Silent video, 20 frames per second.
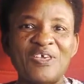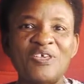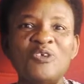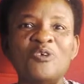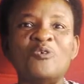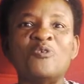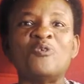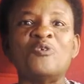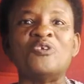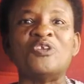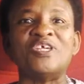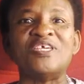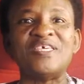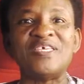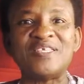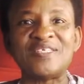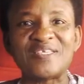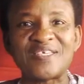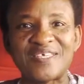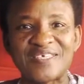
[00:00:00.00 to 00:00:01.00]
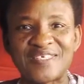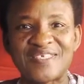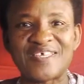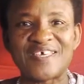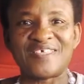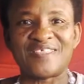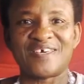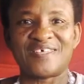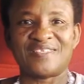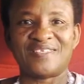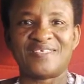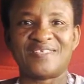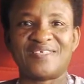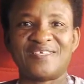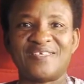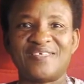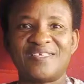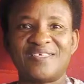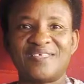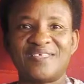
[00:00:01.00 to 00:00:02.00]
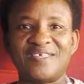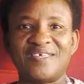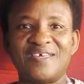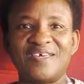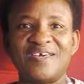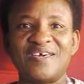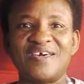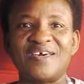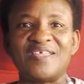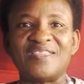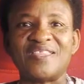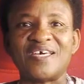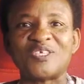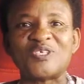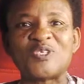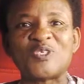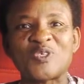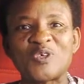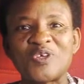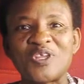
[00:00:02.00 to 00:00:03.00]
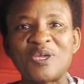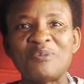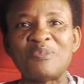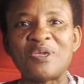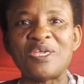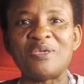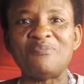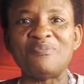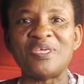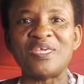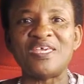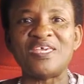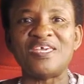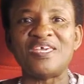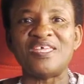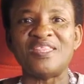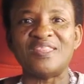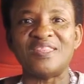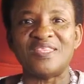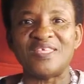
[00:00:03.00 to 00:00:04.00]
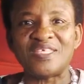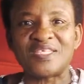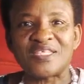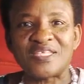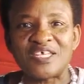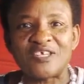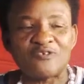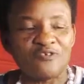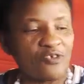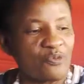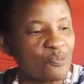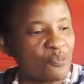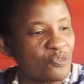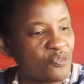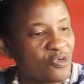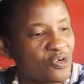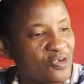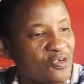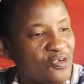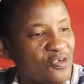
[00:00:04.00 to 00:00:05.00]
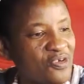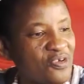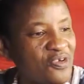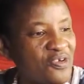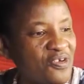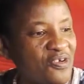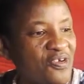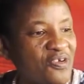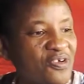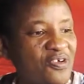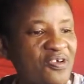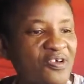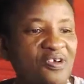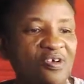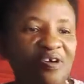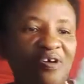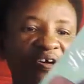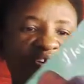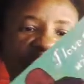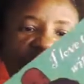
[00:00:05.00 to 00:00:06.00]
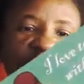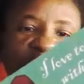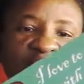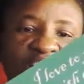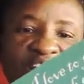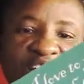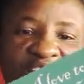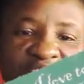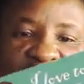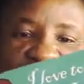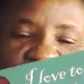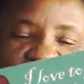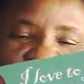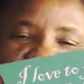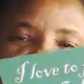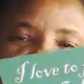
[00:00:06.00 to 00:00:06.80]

You could easily say that the story may be in this little book, I love